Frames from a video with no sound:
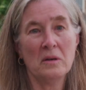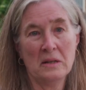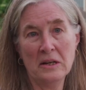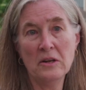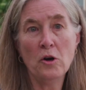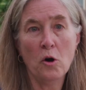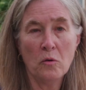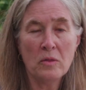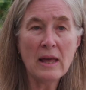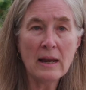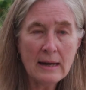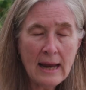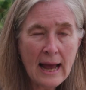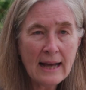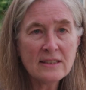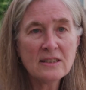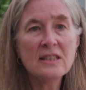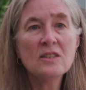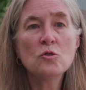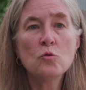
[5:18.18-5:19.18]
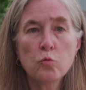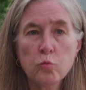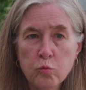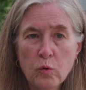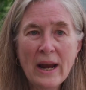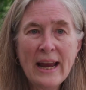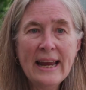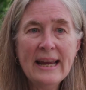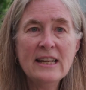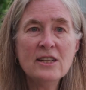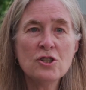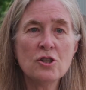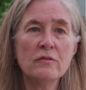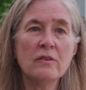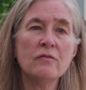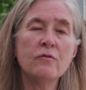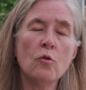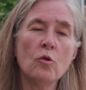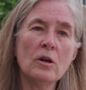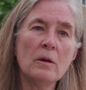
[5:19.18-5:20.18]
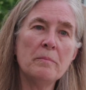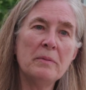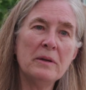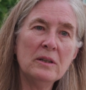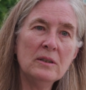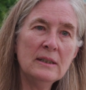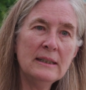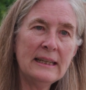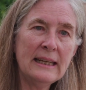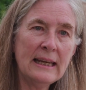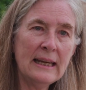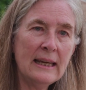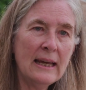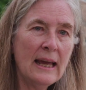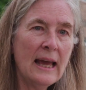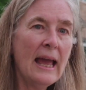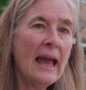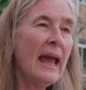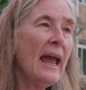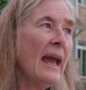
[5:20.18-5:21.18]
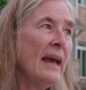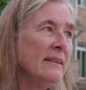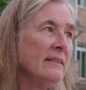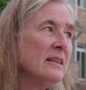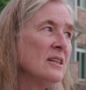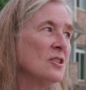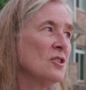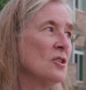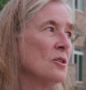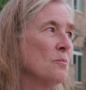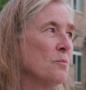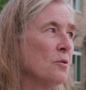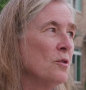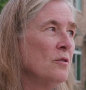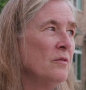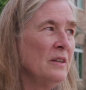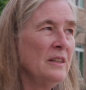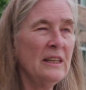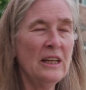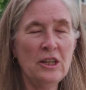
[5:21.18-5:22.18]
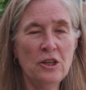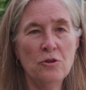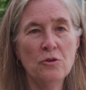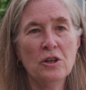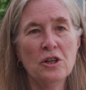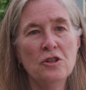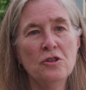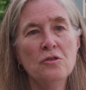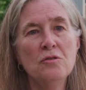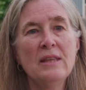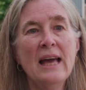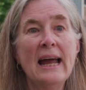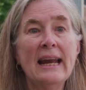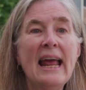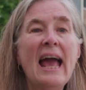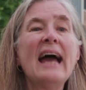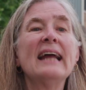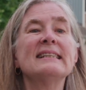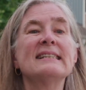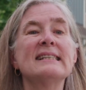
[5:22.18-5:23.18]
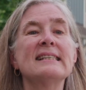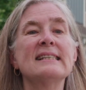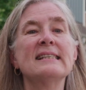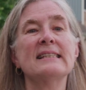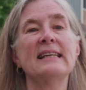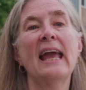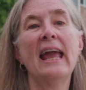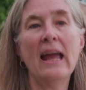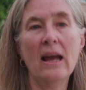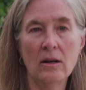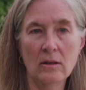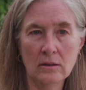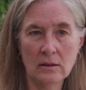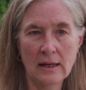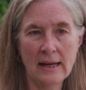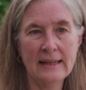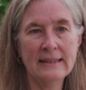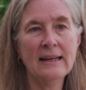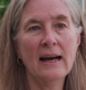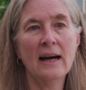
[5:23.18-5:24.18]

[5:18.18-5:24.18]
you know, that has this range of affordability. And this has proven that you can do that at scale and